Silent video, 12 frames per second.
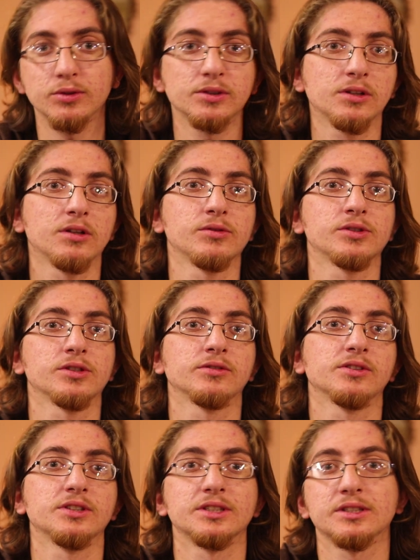or closer
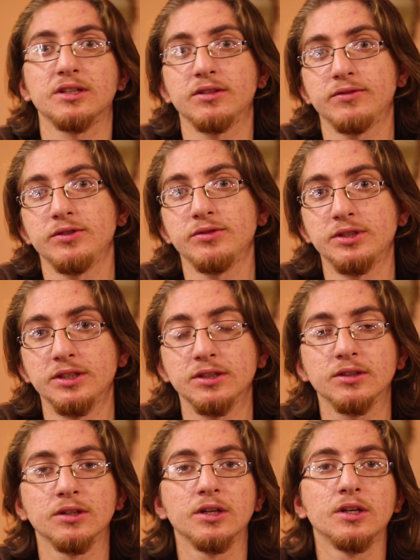instead of
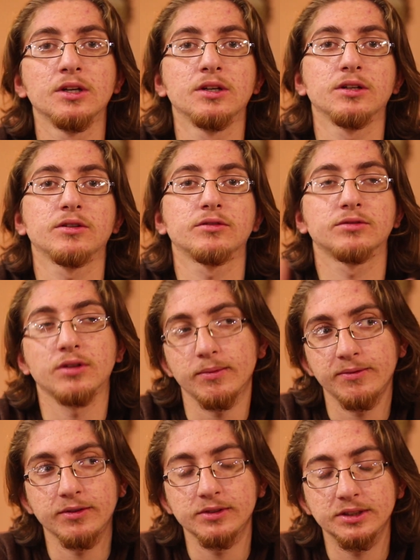using
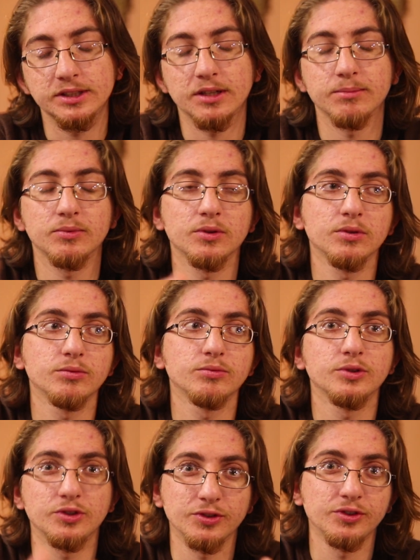crop, for example,
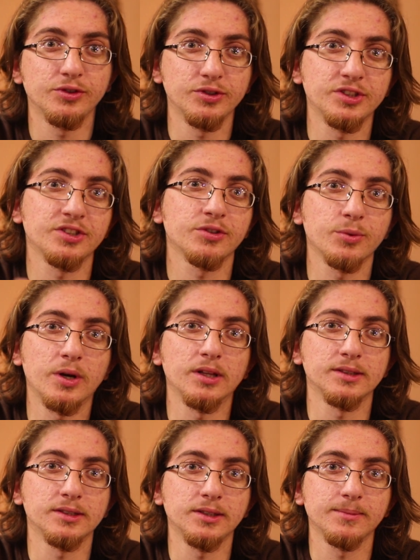which reduces
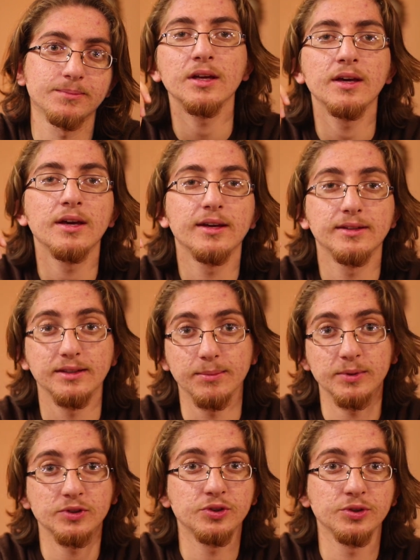quality.
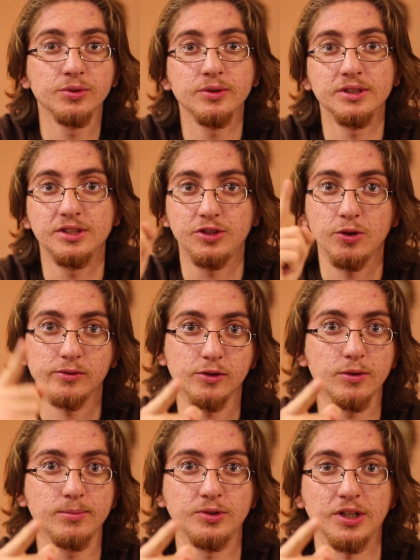Number two is your
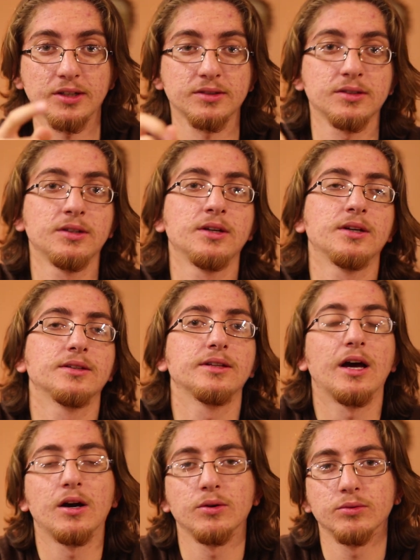object.
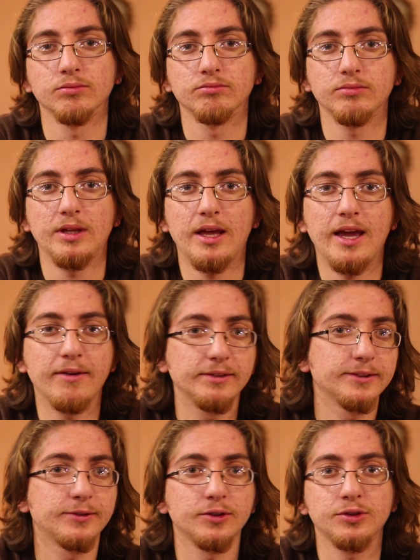Now
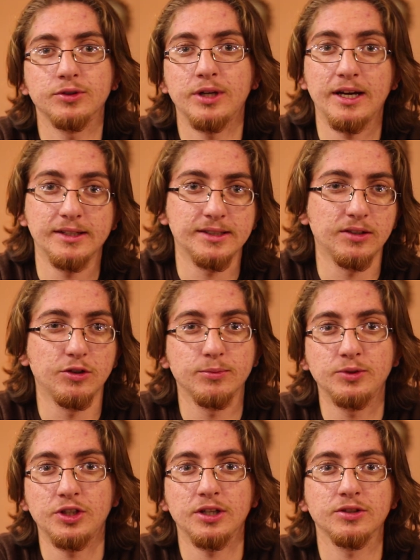every photo has an
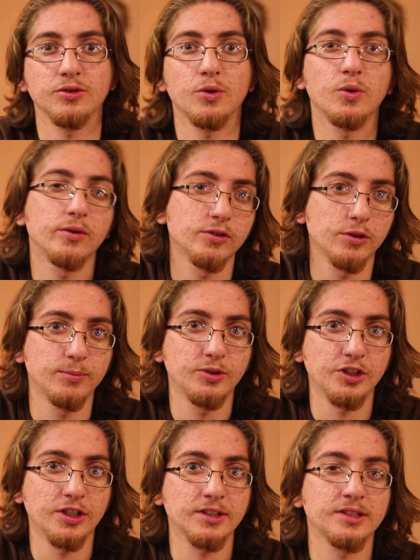object or
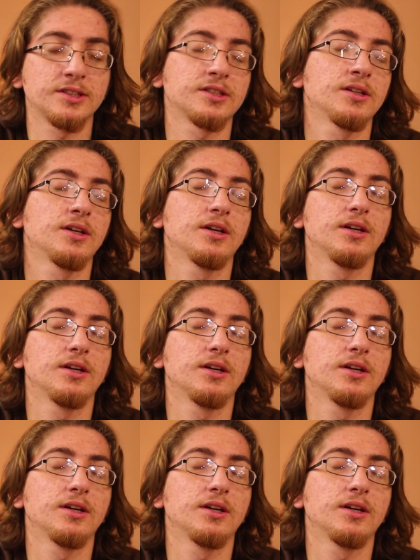objects.